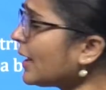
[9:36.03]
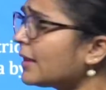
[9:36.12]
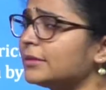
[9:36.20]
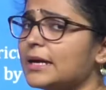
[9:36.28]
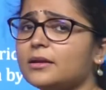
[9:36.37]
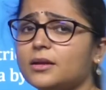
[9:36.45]

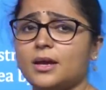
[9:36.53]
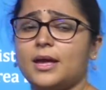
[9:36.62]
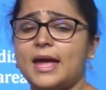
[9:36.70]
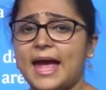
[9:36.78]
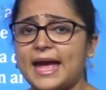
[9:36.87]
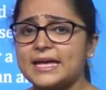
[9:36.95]
Then
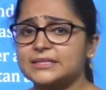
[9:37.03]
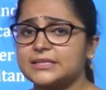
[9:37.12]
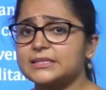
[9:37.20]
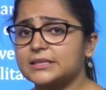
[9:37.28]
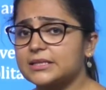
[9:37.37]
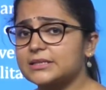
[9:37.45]
as
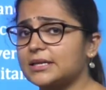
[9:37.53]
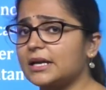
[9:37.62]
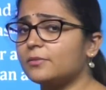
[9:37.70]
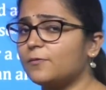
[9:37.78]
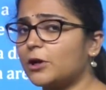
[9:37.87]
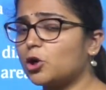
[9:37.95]
discussed
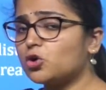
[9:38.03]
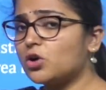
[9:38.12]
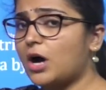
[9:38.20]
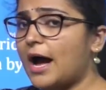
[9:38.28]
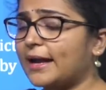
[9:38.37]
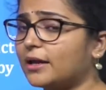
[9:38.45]
that below
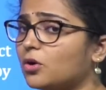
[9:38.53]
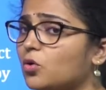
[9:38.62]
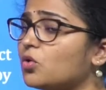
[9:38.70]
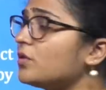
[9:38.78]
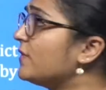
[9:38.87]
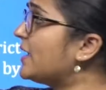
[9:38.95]
High
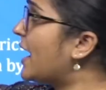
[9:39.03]
Court we